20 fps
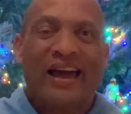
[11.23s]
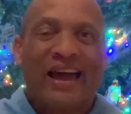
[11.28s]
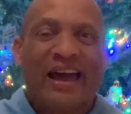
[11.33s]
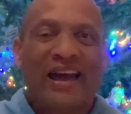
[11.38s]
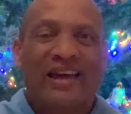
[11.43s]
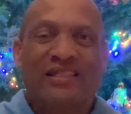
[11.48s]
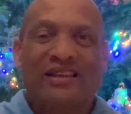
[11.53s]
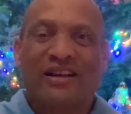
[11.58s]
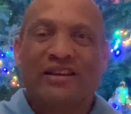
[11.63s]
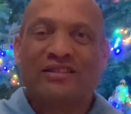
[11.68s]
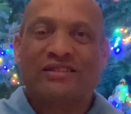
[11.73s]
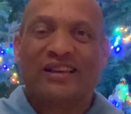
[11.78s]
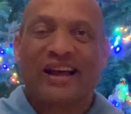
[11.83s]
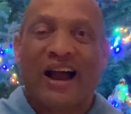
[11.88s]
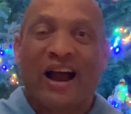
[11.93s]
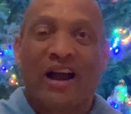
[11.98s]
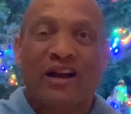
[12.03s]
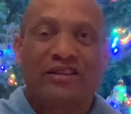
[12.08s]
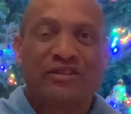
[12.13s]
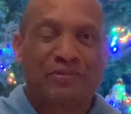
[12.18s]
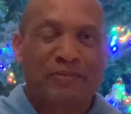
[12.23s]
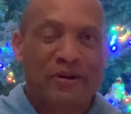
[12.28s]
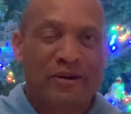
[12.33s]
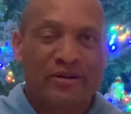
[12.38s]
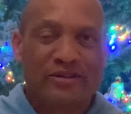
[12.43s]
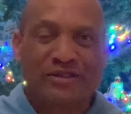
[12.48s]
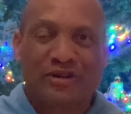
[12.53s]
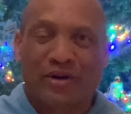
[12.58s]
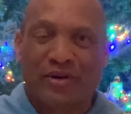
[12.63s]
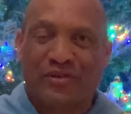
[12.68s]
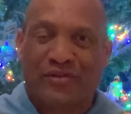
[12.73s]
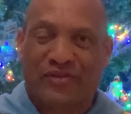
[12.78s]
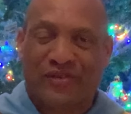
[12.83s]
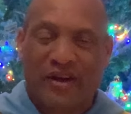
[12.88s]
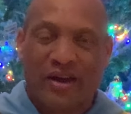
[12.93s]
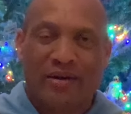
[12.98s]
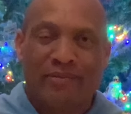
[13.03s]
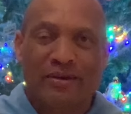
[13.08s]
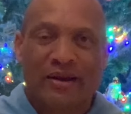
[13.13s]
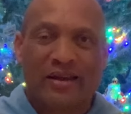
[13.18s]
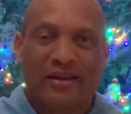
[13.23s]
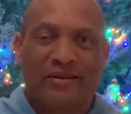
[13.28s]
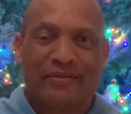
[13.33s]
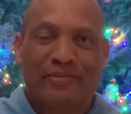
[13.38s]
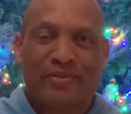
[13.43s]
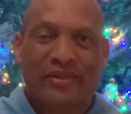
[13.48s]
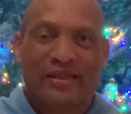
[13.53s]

and the entire Spirit Church family,